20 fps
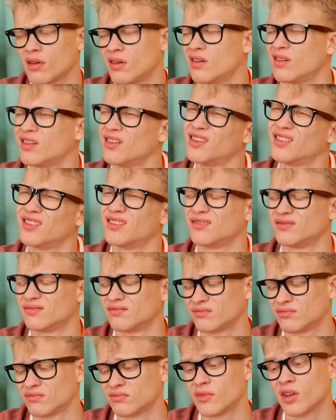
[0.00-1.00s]
there's no point
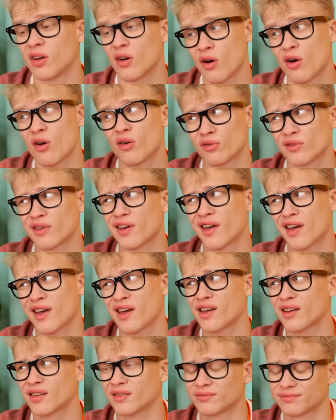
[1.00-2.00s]
complaining. I've
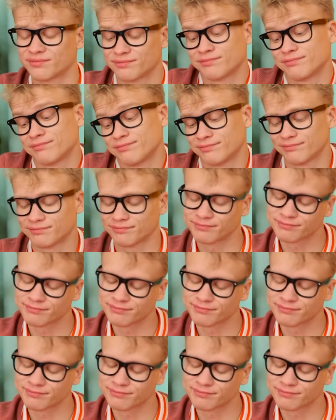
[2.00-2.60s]
got to work with what I've